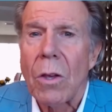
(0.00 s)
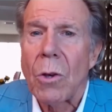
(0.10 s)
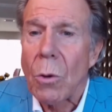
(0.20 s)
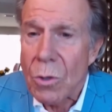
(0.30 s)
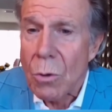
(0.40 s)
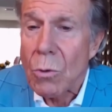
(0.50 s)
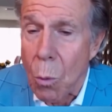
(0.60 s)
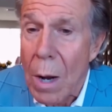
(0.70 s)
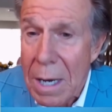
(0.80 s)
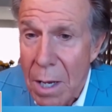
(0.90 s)
you'll do
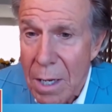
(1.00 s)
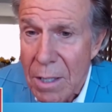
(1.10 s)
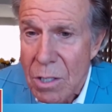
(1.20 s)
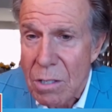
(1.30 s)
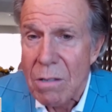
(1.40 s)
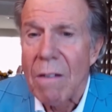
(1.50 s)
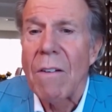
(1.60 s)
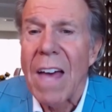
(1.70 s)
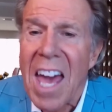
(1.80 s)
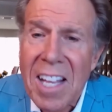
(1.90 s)
20 minutes,
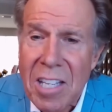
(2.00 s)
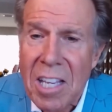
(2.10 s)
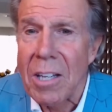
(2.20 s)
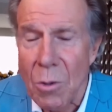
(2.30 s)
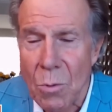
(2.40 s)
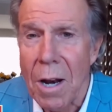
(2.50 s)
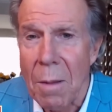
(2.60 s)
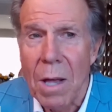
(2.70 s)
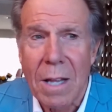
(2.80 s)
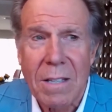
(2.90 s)
18 to 20
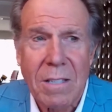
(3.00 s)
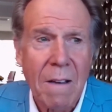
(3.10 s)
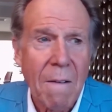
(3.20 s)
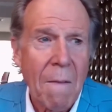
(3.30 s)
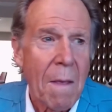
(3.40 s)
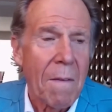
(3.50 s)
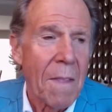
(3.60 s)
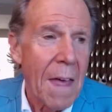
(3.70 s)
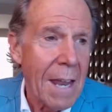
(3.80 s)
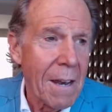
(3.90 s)
minutes.
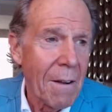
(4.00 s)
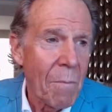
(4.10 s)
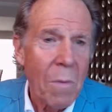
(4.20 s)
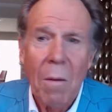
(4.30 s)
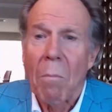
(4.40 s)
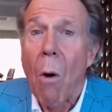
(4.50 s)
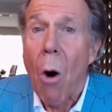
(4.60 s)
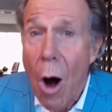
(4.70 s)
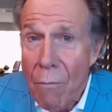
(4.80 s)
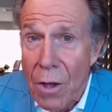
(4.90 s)
Then
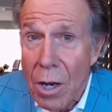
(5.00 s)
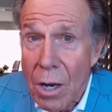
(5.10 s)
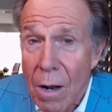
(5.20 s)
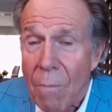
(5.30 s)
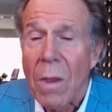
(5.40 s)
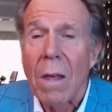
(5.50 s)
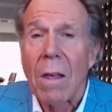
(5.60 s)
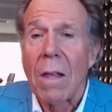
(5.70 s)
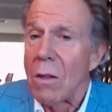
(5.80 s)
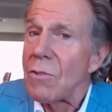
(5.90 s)
Marvin,
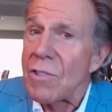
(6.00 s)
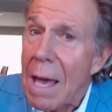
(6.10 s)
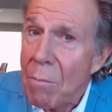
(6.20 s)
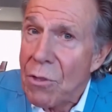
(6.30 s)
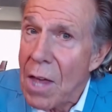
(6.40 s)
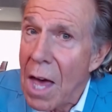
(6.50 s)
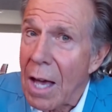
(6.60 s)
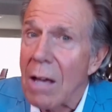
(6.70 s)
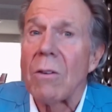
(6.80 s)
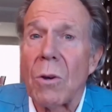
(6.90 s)
same
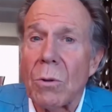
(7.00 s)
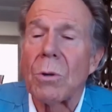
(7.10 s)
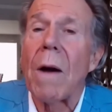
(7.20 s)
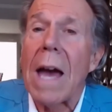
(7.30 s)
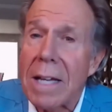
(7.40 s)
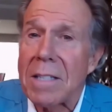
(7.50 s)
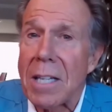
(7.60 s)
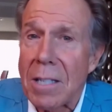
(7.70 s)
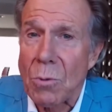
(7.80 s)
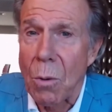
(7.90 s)
thing. You'll do
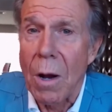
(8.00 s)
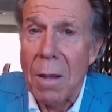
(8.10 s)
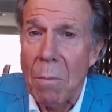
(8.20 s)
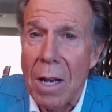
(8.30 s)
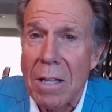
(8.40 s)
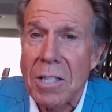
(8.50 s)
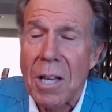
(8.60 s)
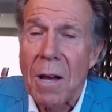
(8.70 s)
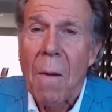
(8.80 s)
18 to 20 minutes.